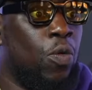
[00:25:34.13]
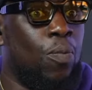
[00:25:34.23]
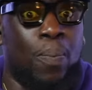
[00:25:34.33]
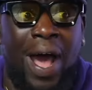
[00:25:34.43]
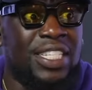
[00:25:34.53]

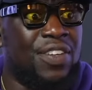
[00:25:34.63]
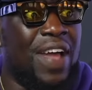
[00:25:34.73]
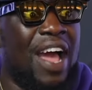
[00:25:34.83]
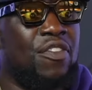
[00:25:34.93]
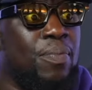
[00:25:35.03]
Positive
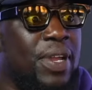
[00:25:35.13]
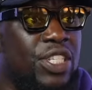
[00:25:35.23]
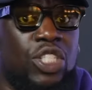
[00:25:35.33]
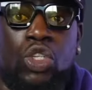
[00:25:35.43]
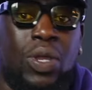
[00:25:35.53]

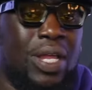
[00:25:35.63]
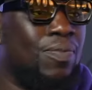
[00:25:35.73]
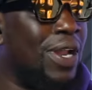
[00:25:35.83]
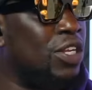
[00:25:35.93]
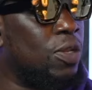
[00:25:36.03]
affirmations. Look, when
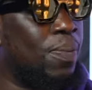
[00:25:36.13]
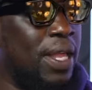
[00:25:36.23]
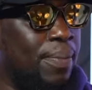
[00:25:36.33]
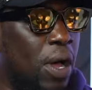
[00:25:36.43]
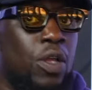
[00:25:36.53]
I used to play
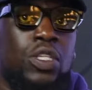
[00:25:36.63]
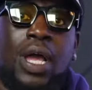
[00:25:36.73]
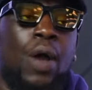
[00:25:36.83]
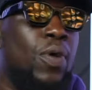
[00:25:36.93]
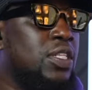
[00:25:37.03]
ball, I
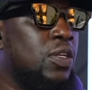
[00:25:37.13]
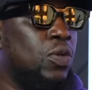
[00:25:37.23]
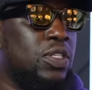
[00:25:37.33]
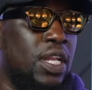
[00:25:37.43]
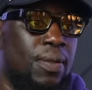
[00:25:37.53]
wanted to go
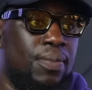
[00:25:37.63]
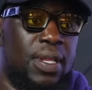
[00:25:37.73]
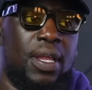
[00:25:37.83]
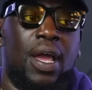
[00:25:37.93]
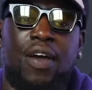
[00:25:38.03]
to the NBA.
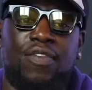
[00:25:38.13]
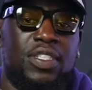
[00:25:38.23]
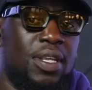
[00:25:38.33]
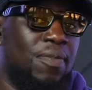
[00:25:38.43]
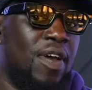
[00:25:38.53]
Obviously,
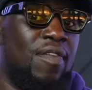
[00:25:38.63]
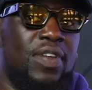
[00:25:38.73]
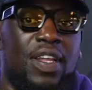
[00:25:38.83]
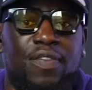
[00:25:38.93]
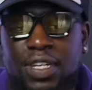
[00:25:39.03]
I'm
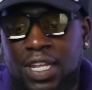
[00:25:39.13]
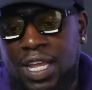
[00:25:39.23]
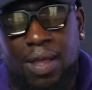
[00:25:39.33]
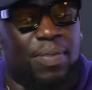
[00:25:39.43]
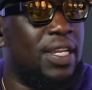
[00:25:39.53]
5'11".
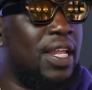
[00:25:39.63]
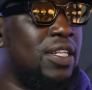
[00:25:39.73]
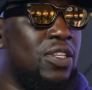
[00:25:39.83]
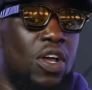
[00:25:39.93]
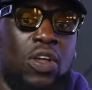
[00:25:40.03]
I'm not that
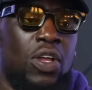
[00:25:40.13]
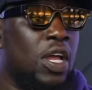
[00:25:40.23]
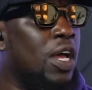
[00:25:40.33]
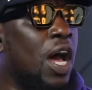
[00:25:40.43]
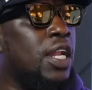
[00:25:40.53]
tall.
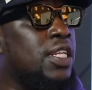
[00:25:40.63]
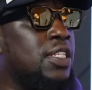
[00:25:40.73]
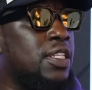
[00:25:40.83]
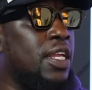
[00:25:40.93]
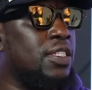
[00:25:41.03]
All these
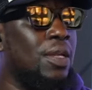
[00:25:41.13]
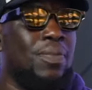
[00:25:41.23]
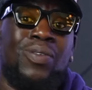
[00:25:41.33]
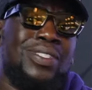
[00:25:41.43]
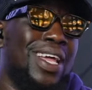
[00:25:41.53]
things. I
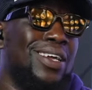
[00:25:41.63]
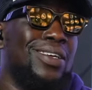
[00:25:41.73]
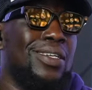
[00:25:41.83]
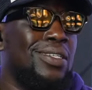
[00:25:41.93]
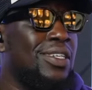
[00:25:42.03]
wasn't that
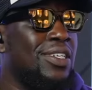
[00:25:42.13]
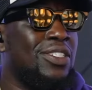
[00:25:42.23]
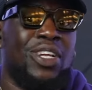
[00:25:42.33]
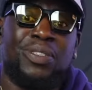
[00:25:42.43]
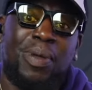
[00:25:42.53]
good. Shout
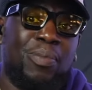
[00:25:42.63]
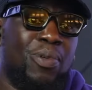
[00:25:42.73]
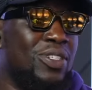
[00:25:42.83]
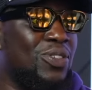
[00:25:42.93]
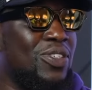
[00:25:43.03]
out to my boy
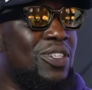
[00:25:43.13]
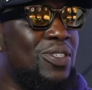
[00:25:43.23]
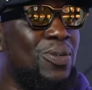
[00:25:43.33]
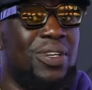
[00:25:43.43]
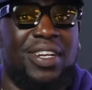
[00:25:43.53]
Junior
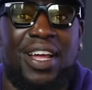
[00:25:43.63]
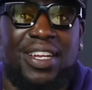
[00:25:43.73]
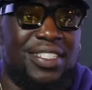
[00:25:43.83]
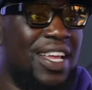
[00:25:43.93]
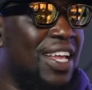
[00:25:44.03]
Kadugan and all these
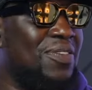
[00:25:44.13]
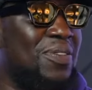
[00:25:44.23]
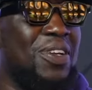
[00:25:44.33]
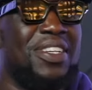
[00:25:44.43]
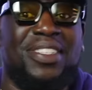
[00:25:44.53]
guys.
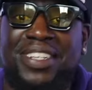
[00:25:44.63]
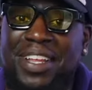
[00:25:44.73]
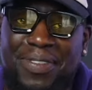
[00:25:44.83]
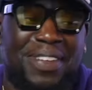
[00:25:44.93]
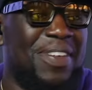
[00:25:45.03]
You know what I mean?